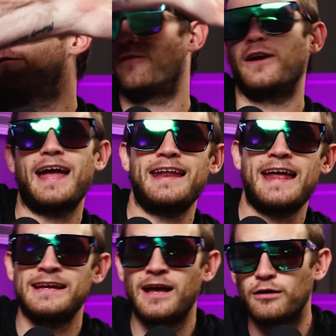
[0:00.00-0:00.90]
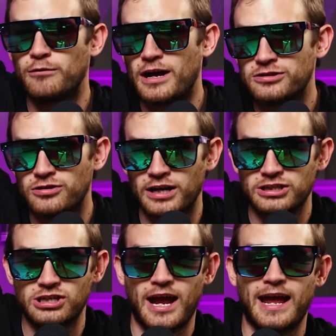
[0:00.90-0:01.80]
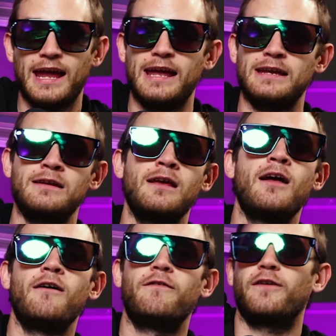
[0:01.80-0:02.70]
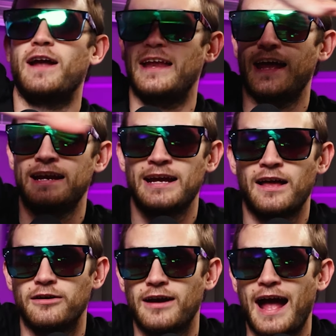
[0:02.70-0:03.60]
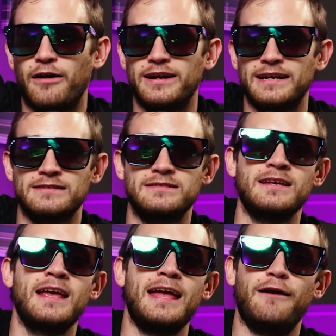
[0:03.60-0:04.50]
Forget any other restaurant chain, forget any other outings.